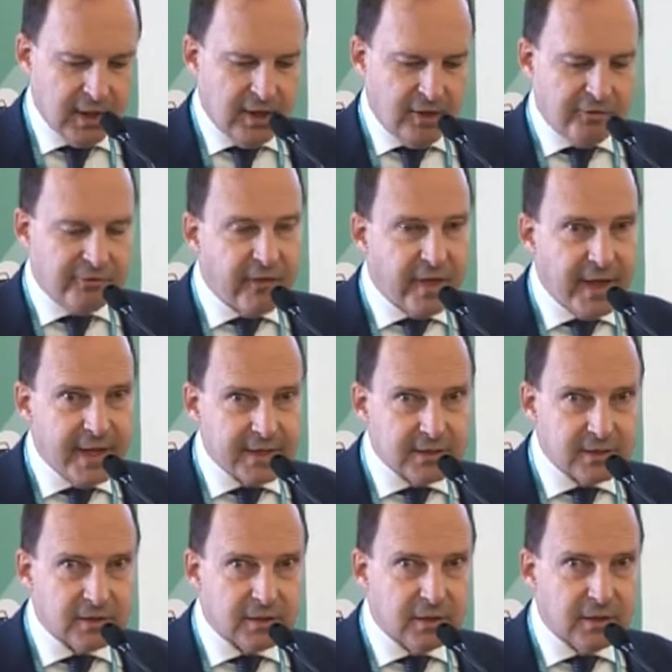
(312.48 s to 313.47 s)

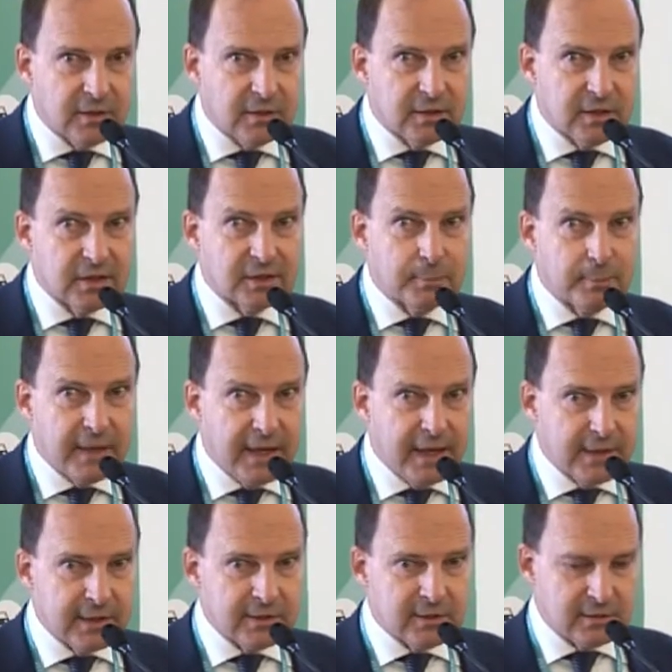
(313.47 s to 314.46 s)
First, the
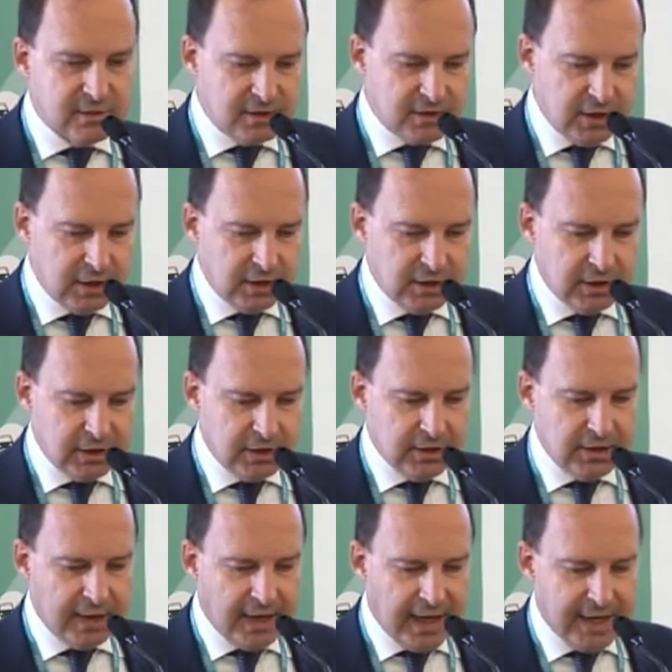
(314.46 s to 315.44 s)
smart
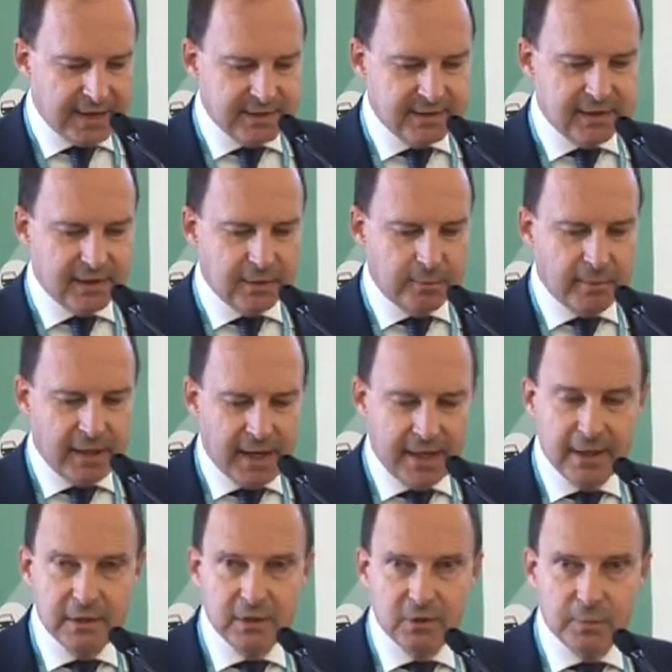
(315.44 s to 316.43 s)
city asset
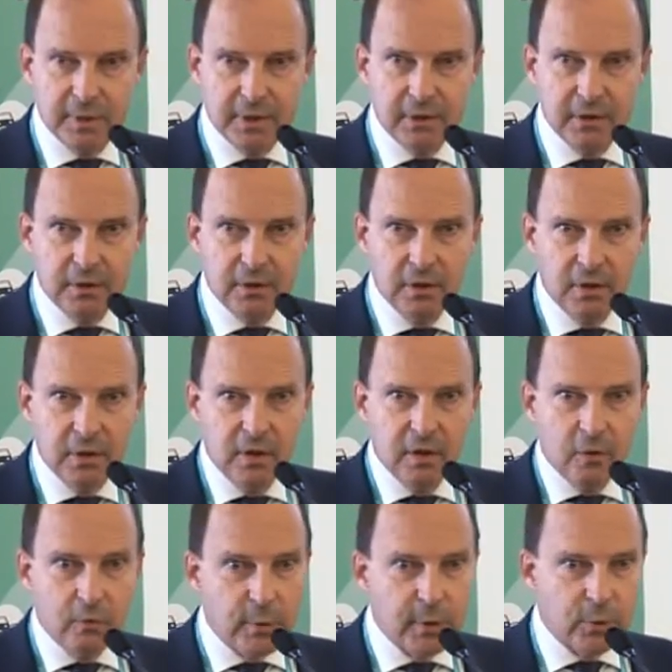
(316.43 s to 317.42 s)
management
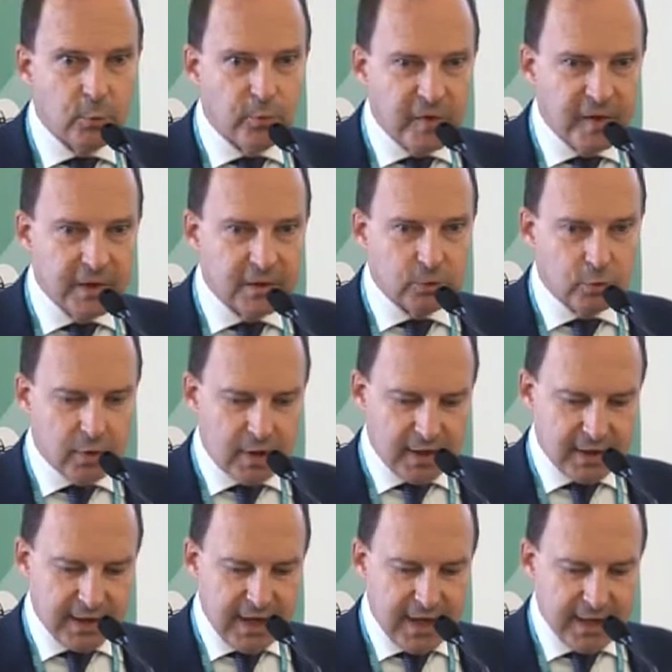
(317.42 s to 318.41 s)
with virtual
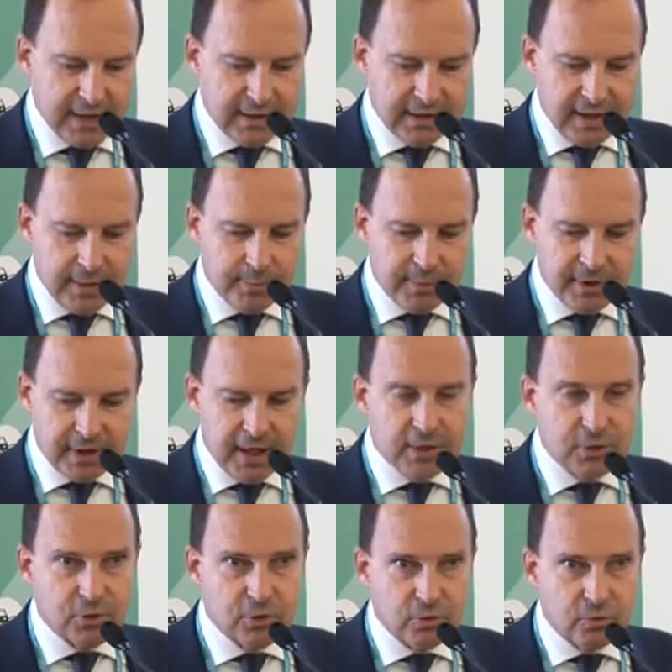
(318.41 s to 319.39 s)
reality
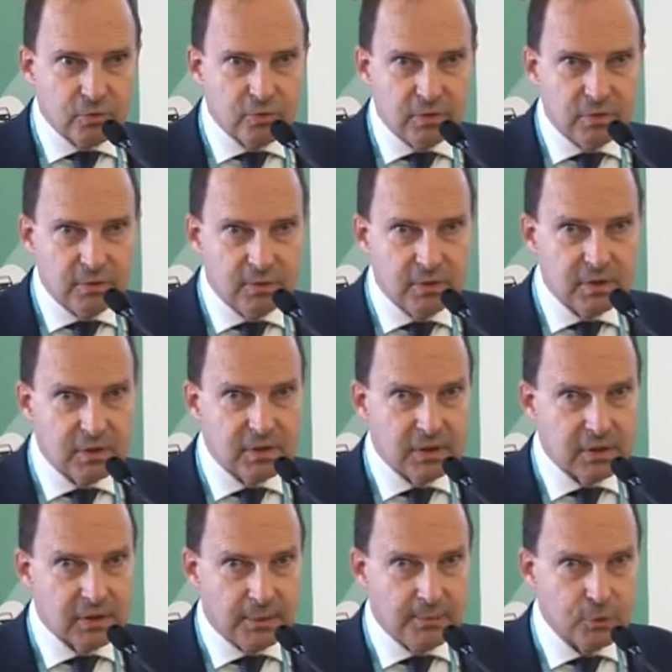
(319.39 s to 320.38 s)
application. This
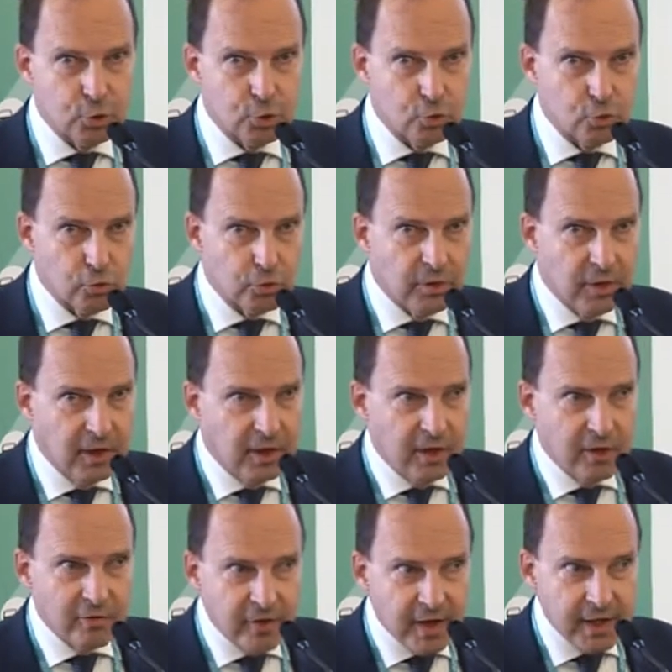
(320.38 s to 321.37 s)
is, I'm sure,
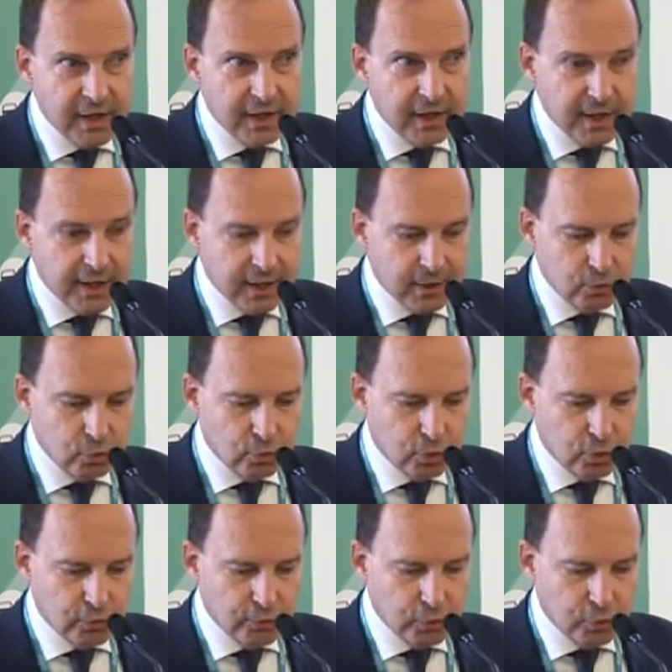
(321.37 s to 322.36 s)
very clear to
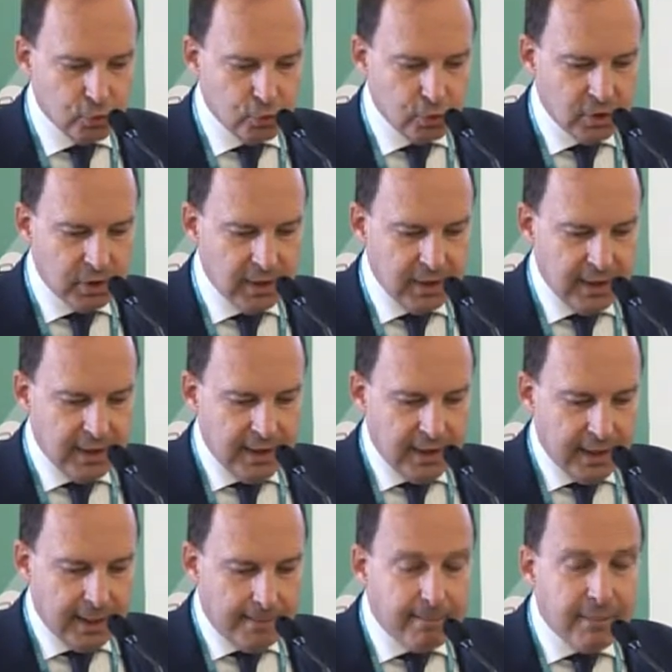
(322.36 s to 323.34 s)
all of you,
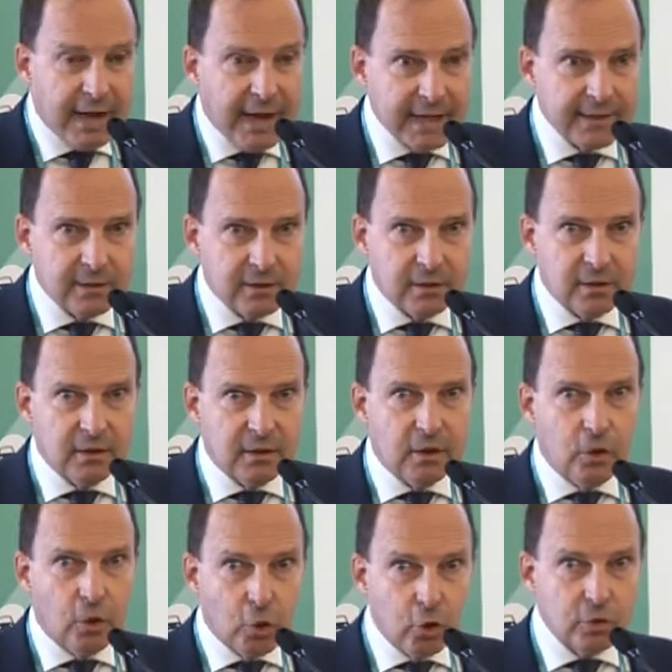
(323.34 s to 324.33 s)

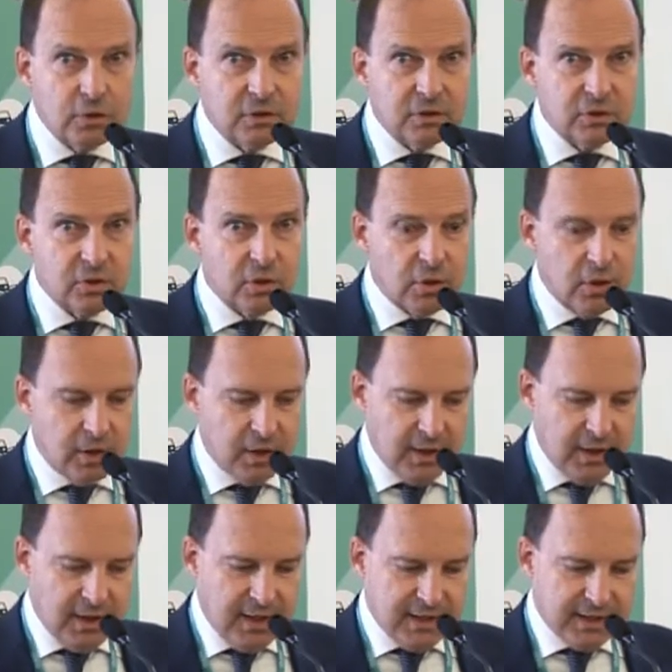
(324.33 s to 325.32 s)
but also
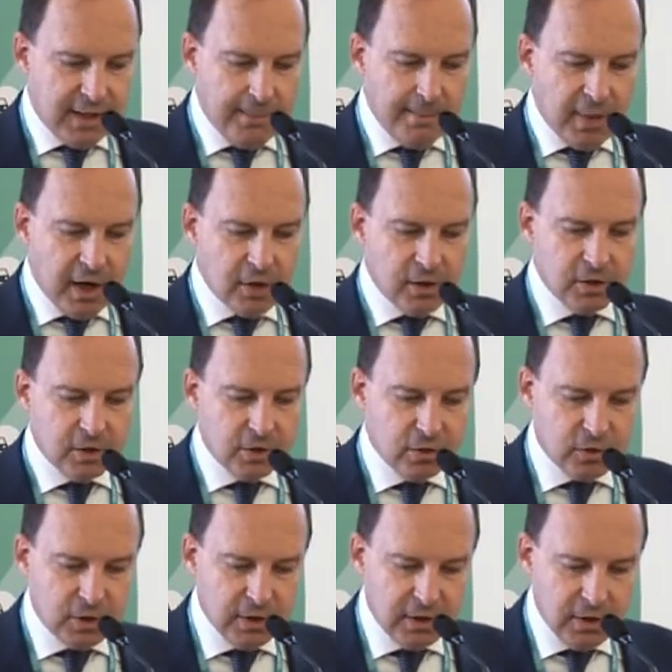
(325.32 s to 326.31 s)
the
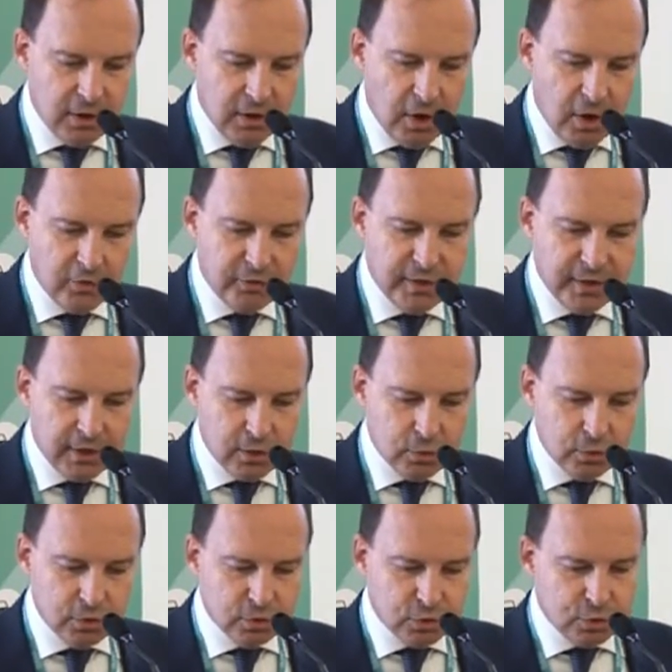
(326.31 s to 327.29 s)
monitoring of the
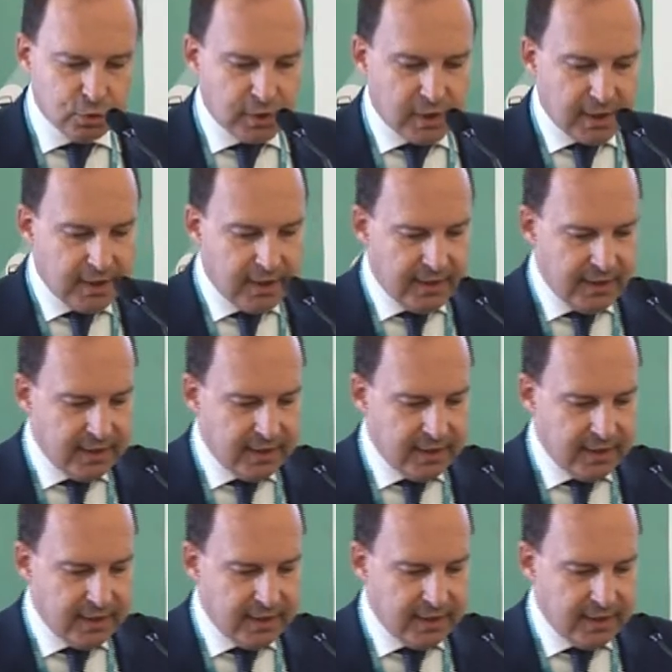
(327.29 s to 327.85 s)
cultural